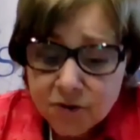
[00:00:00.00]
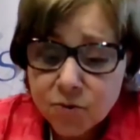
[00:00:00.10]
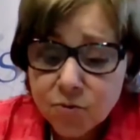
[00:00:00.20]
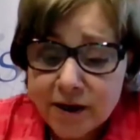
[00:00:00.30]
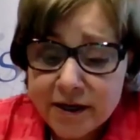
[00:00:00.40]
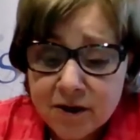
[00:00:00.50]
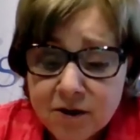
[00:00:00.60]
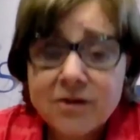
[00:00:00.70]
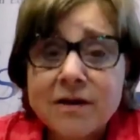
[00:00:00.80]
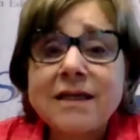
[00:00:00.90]

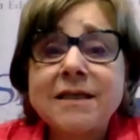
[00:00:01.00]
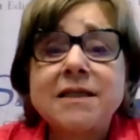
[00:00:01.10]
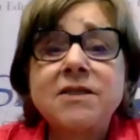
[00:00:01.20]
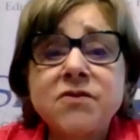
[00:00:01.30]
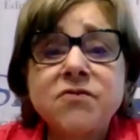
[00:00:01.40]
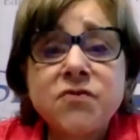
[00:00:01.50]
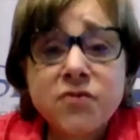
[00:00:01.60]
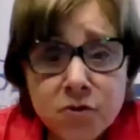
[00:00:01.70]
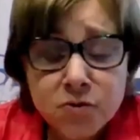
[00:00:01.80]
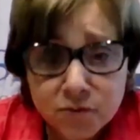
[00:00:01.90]
where it is
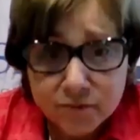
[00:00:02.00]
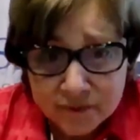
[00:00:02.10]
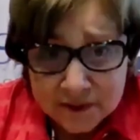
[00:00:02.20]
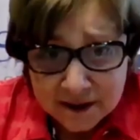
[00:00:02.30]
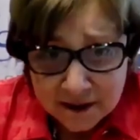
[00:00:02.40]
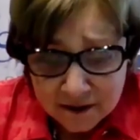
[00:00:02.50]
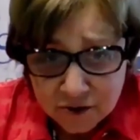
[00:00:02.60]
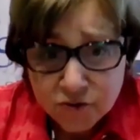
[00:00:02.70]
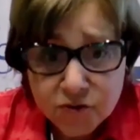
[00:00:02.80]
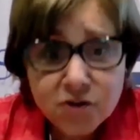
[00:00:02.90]
assumed
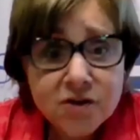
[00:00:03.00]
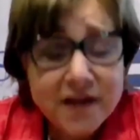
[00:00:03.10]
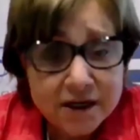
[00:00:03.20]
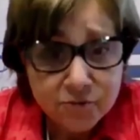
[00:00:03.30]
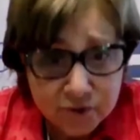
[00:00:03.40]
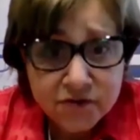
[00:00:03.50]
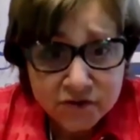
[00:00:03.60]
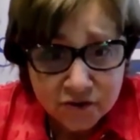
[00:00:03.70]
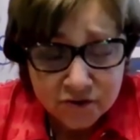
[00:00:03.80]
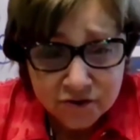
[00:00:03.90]
you should have had
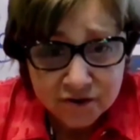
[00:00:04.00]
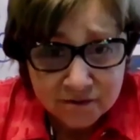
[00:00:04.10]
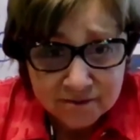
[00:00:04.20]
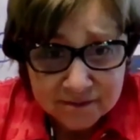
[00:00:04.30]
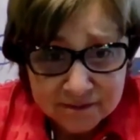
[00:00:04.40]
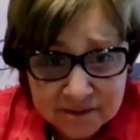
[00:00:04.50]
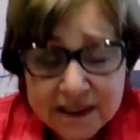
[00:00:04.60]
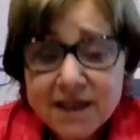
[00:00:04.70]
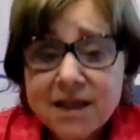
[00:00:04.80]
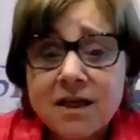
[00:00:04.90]
research.
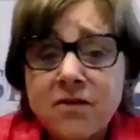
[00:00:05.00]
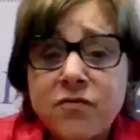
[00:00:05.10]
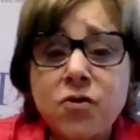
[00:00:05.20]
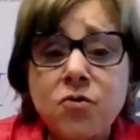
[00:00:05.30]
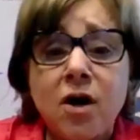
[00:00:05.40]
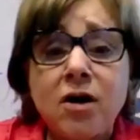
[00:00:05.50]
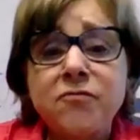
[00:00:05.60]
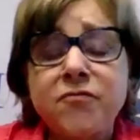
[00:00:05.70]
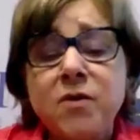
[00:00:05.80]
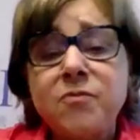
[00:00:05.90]
If you
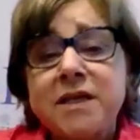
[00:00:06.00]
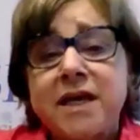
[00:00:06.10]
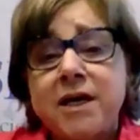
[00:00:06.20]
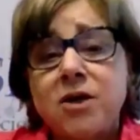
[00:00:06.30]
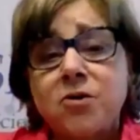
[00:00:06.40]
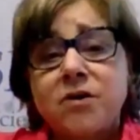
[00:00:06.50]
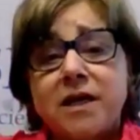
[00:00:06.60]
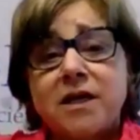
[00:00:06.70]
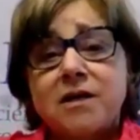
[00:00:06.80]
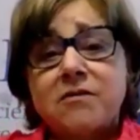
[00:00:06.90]
are from an
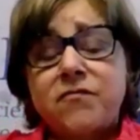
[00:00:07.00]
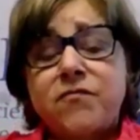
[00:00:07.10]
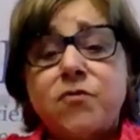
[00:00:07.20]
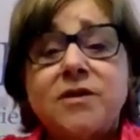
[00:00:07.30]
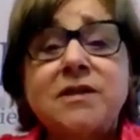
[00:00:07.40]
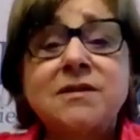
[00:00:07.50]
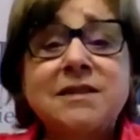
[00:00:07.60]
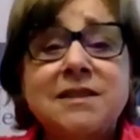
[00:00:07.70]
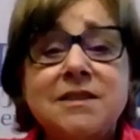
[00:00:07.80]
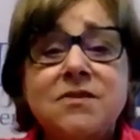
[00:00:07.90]
area, for
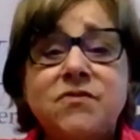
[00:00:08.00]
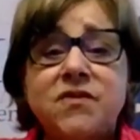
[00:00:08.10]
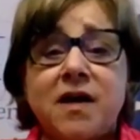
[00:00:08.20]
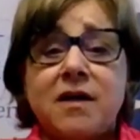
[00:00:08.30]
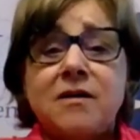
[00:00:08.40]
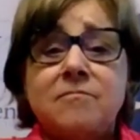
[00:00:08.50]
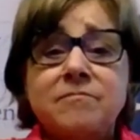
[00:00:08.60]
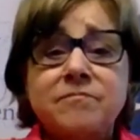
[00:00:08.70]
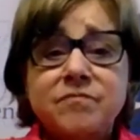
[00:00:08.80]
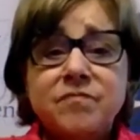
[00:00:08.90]
instance,
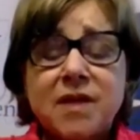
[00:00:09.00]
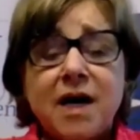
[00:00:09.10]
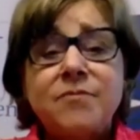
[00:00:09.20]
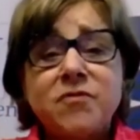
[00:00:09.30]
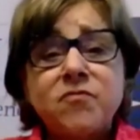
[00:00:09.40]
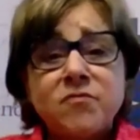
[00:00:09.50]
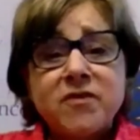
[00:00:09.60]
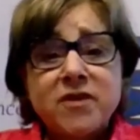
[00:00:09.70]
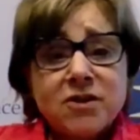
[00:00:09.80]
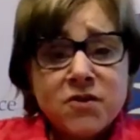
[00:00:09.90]
um, I'm from a
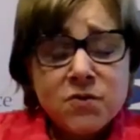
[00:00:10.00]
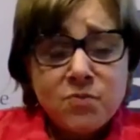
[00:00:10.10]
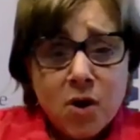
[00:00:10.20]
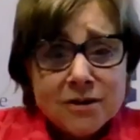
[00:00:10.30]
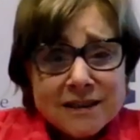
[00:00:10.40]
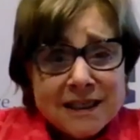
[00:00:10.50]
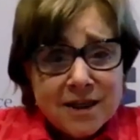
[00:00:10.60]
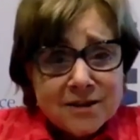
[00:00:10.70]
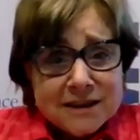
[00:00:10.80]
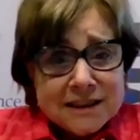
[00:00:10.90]
very small
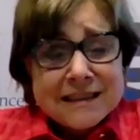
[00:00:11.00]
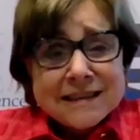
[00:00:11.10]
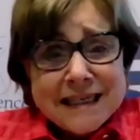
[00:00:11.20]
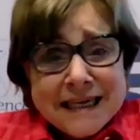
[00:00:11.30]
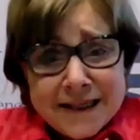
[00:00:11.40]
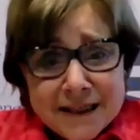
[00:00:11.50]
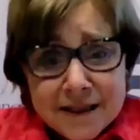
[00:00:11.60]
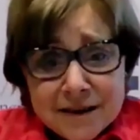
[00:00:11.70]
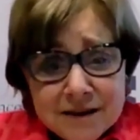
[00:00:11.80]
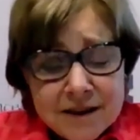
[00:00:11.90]
town in Indiana.